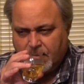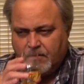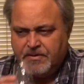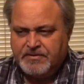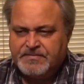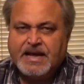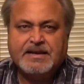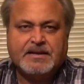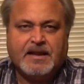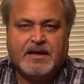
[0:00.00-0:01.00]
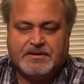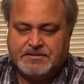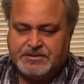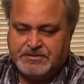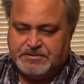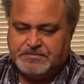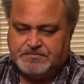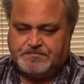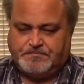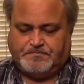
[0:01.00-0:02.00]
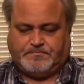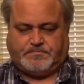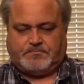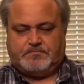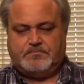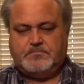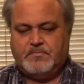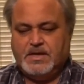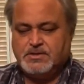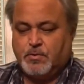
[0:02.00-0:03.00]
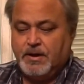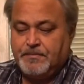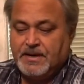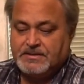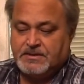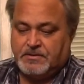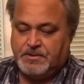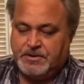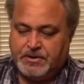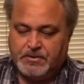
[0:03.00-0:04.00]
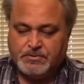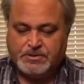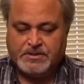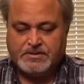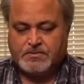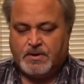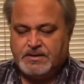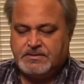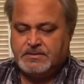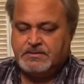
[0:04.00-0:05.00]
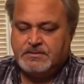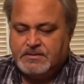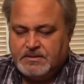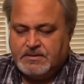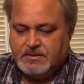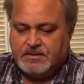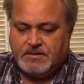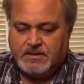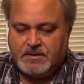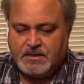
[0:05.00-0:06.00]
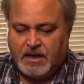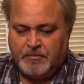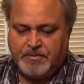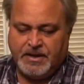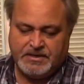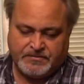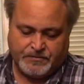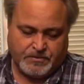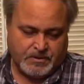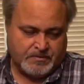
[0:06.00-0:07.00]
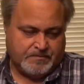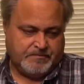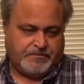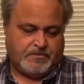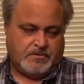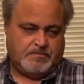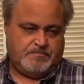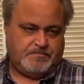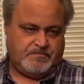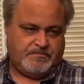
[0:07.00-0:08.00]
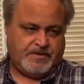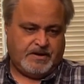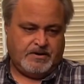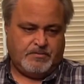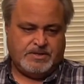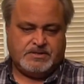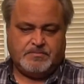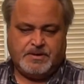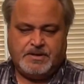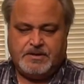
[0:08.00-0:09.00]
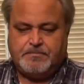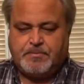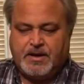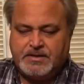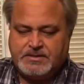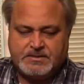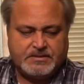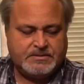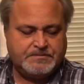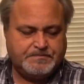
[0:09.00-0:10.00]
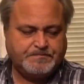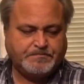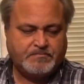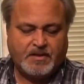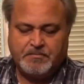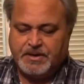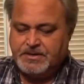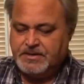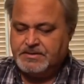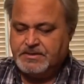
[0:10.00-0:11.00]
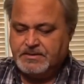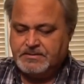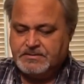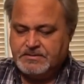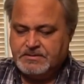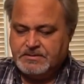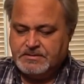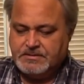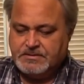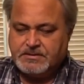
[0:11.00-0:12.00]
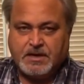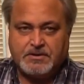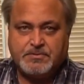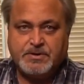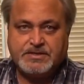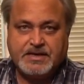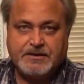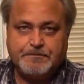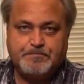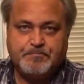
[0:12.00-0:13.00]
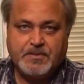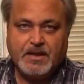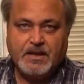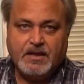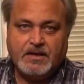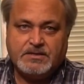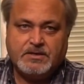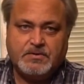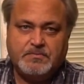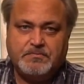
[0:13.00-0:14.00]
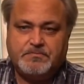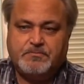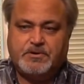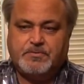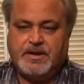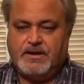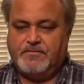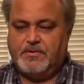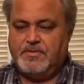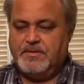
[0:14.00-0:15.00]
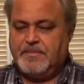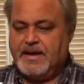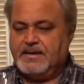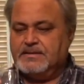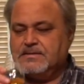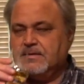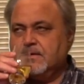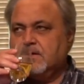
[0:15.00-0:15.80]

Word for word: bit of dandelion too. It's quite pleasant on the nose, and it's quite complex for a fairly reasonably priced blended Scotch whiskey. So what do we have on the palate?